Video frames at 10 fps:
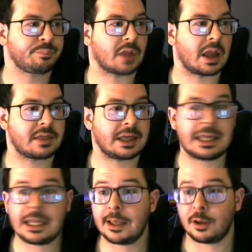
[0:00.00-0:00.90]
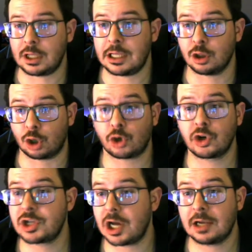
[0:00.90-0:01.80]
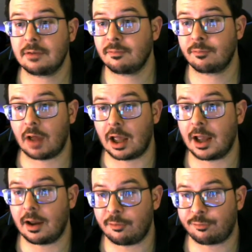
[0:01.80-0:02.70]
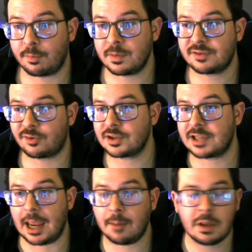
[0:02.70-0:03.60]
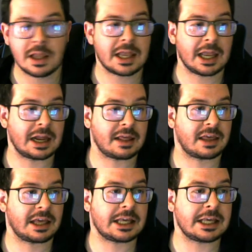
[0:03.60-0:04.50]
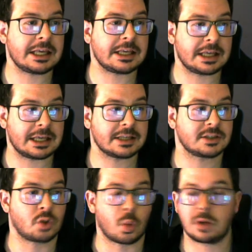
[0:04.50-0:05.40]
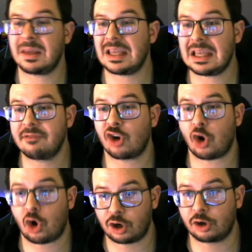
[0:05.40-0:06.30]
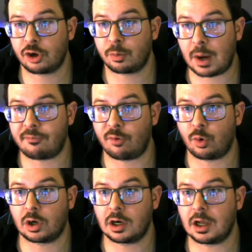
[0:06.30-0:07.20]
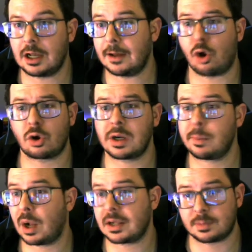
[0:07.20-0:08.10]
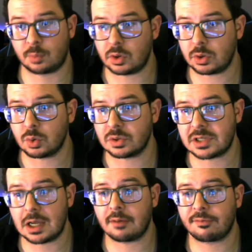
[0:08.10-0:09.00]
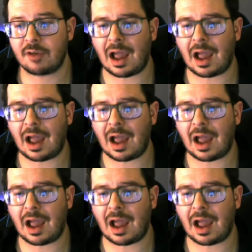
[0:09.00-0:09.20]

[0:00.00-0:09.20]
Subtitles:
I think he learned a ton from this first game, and I think he is going to be even harder to prep for. Already brought some really cool stuff.